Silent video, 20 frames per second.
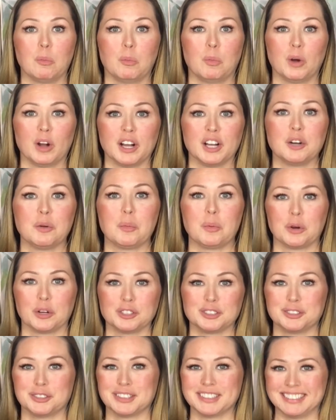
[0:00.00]
We're going to
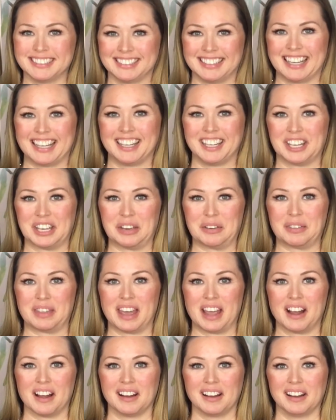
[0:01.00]
work towards getting you
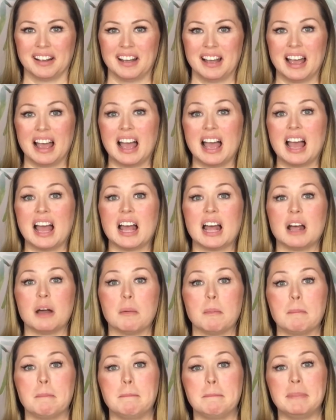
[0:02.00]
there.
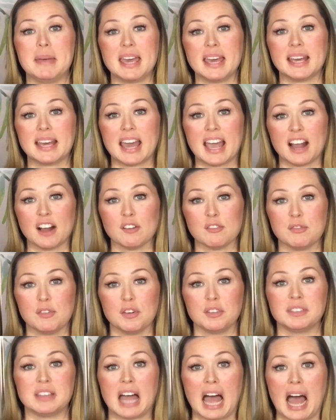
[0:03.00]
Be
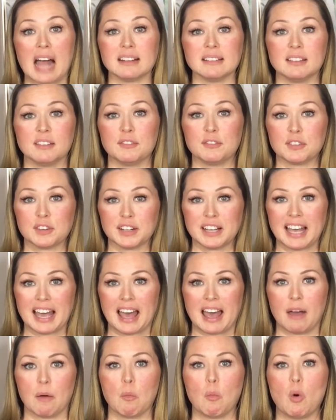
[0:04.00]
careful not to
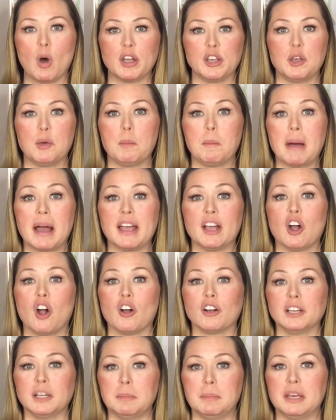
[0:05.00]
forget what you might
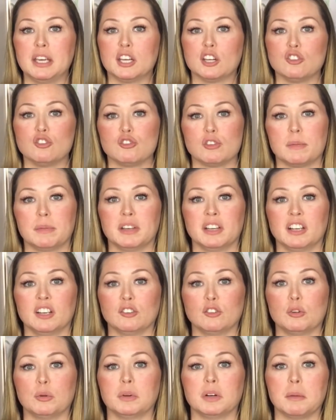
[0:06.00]
already be contributing
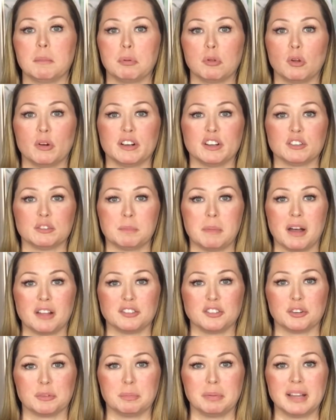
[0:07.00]
to an
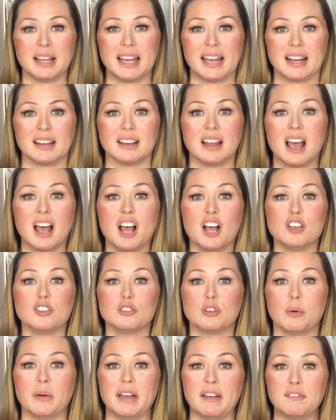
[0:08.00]
employer-sponsored plan.
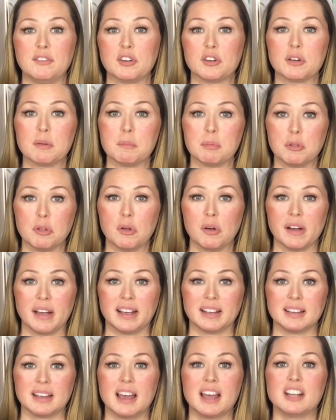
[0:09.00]
So if you're
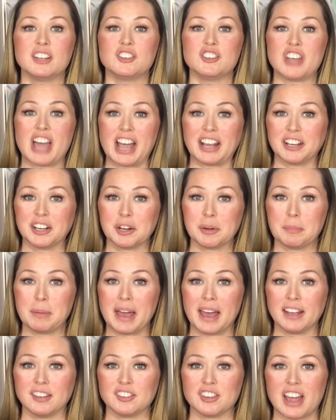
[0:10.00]
employed, check your
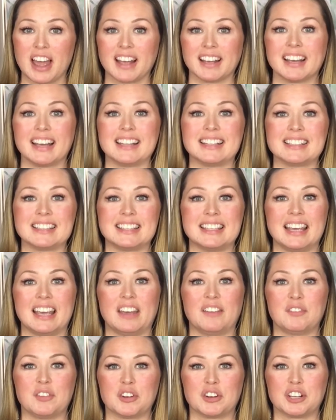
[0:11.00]
paycheck and see
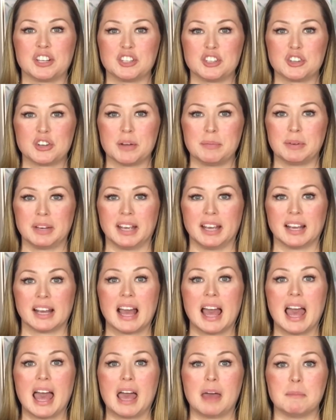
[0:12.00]
if you're contributing,
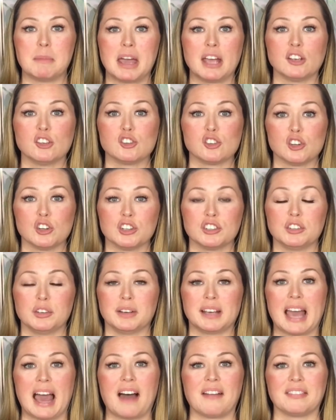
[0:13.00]
and make sure to
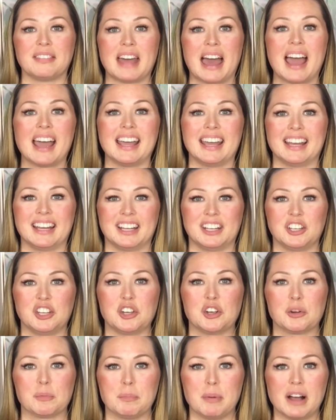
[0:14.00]
count that in
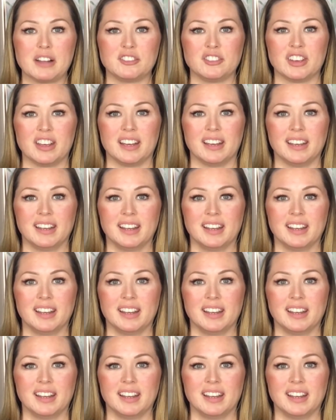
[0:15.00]
your budget.